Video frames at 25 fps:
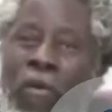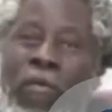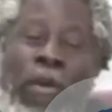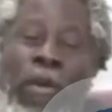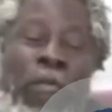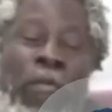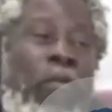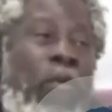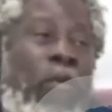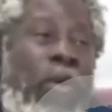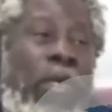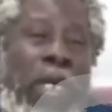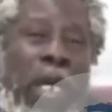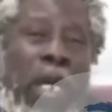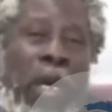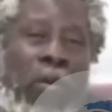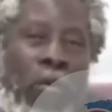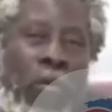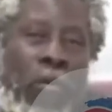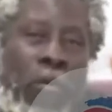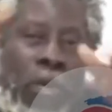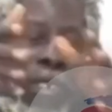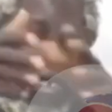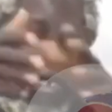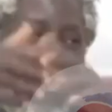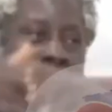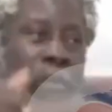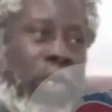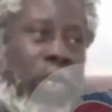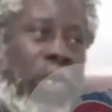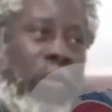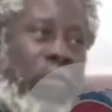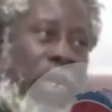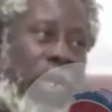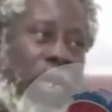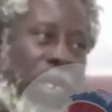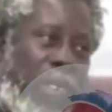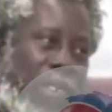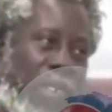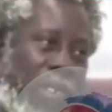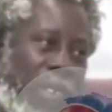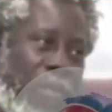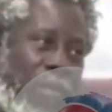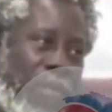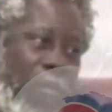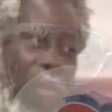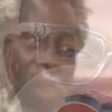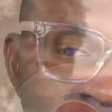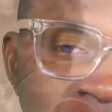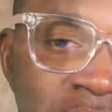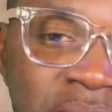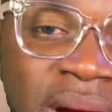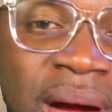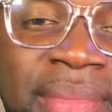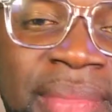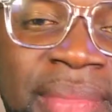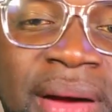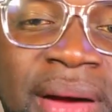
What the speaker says: My babs ready, young. My babs